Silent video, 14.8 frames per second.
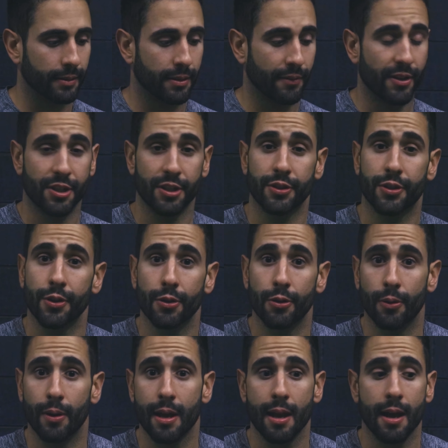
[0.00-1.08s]
Division
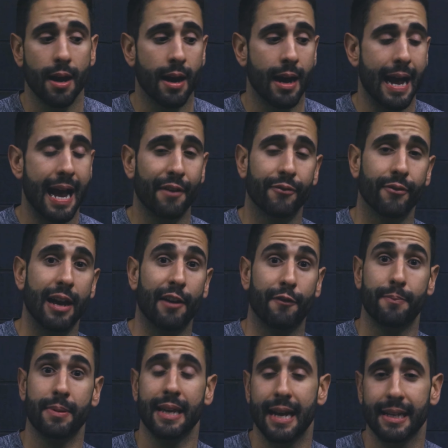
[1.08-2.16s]
II,
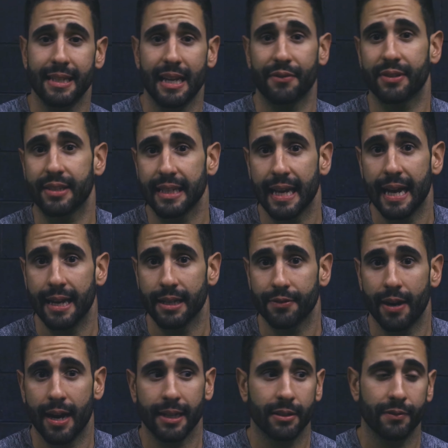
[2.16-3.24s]
FBS, FCS,
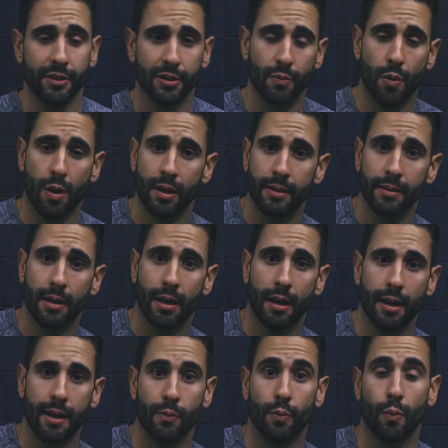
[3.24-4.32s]
right? Division
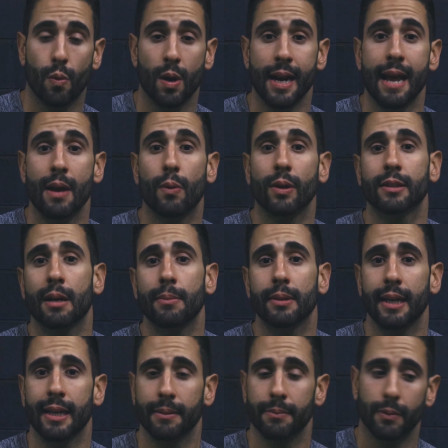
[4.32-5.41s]
I, 1A,
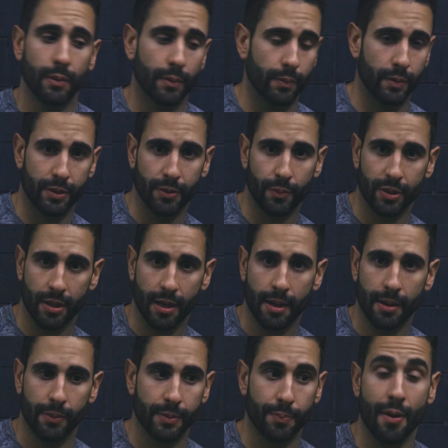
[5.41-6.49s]
1AA, which
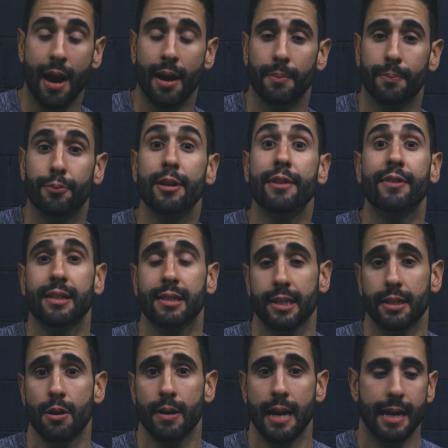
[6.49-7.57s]
was
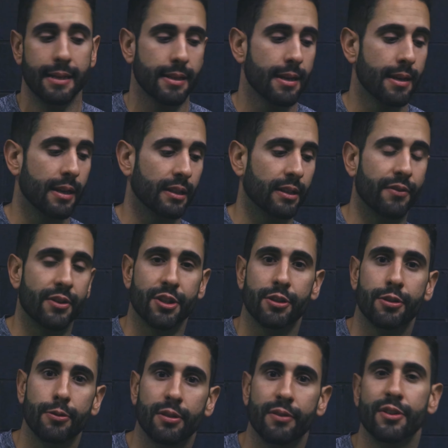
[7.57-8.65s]
previously known as. Division
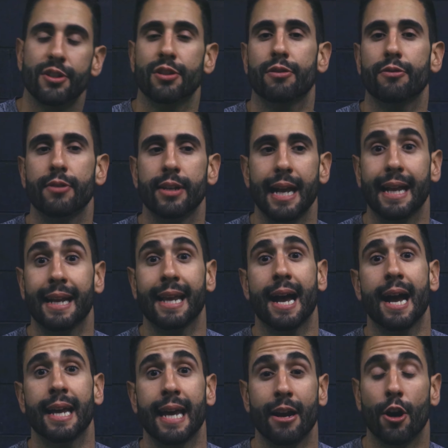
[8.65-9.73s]
II, Division III,
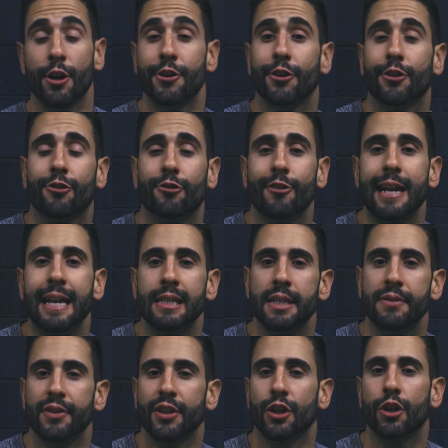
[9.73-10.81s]
NAIA. Are your grades
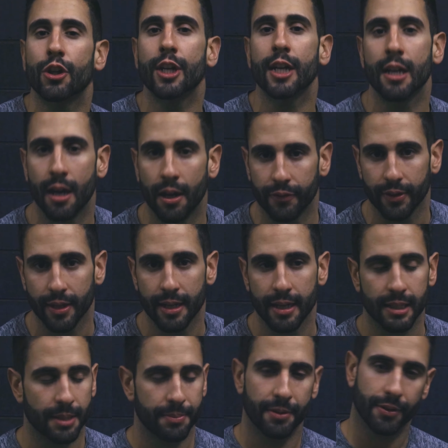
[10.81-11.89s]
even good enough
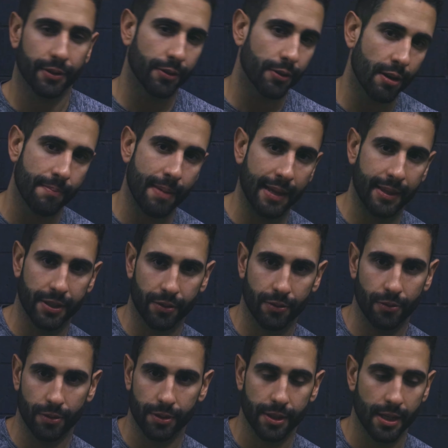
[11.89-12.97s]
to be recruited by these
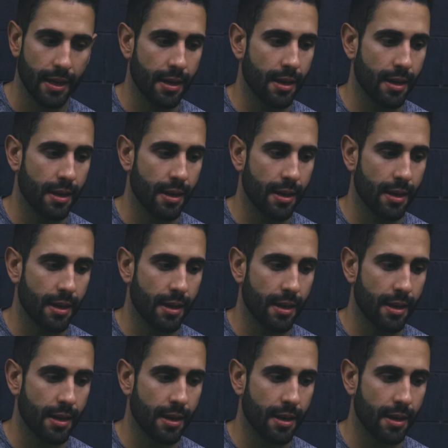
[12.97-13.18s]
schools?